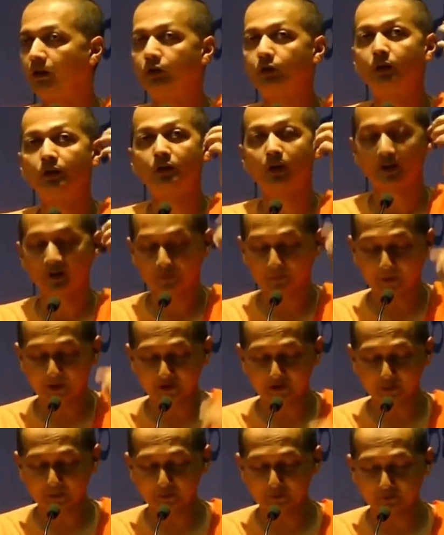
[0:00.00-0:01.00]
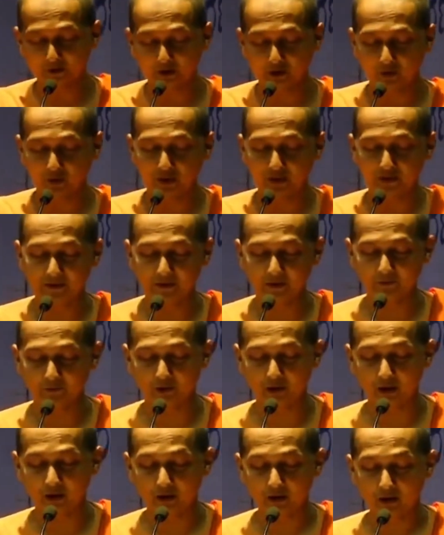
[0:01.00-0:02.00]
So you are responsible for the quality of
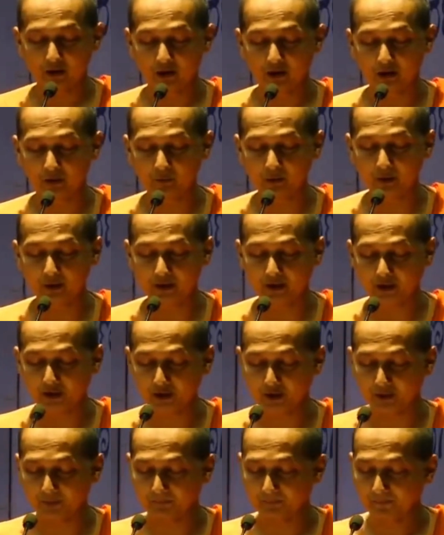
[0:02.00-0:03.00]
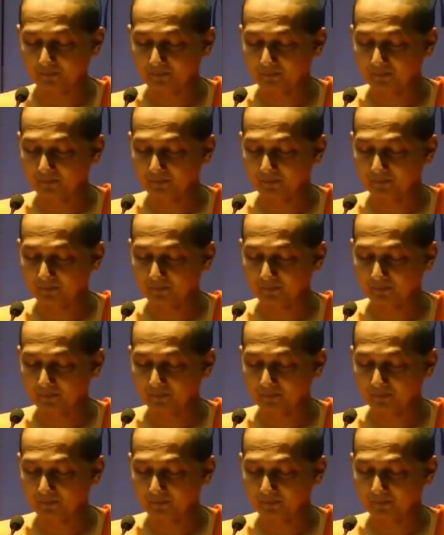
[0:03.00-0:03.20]
your communication.